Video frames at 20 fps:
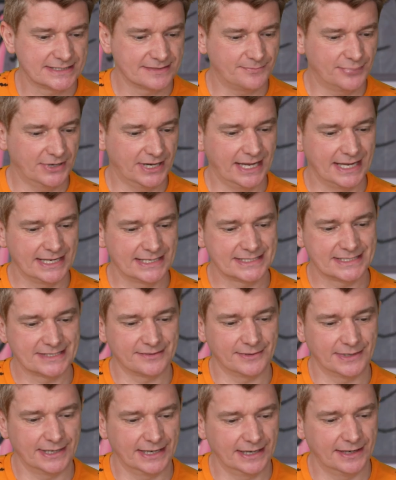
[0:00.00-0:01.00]
Put it into
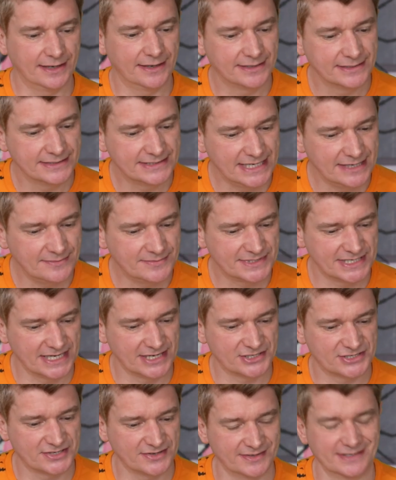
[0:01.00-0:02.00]
a deep
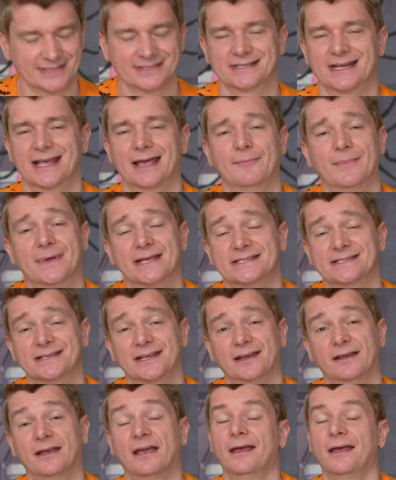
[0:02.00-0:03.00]
dish so it doesn't get messy.